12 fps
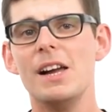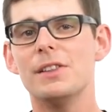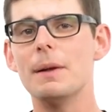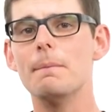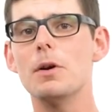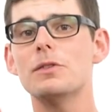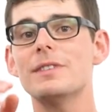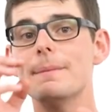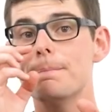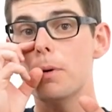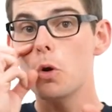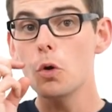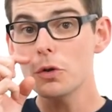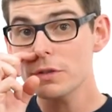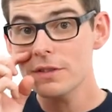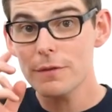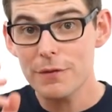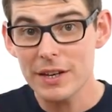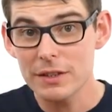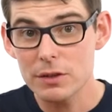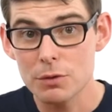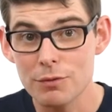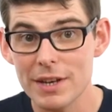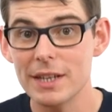The most important thing
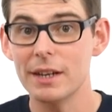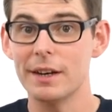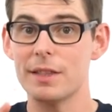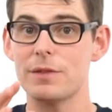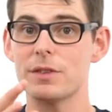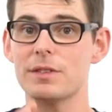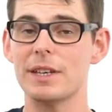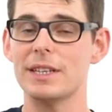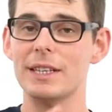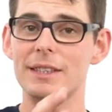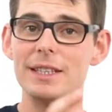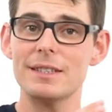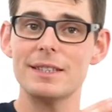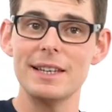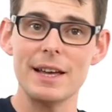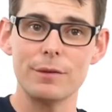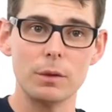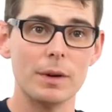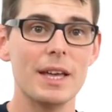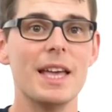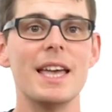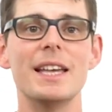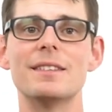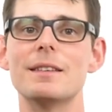to realize for study at this level
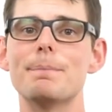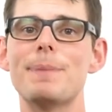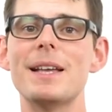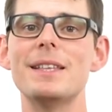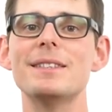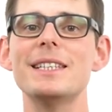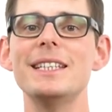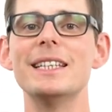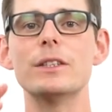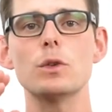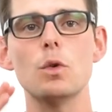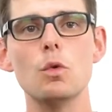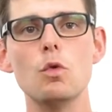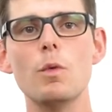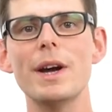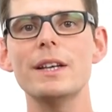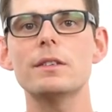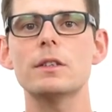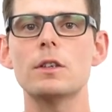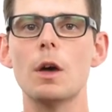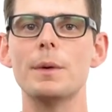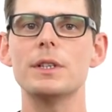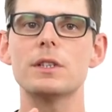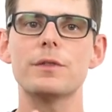is that benzene is always
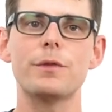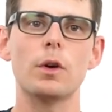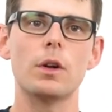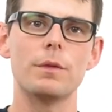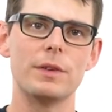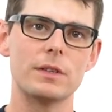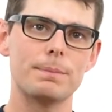going to follow this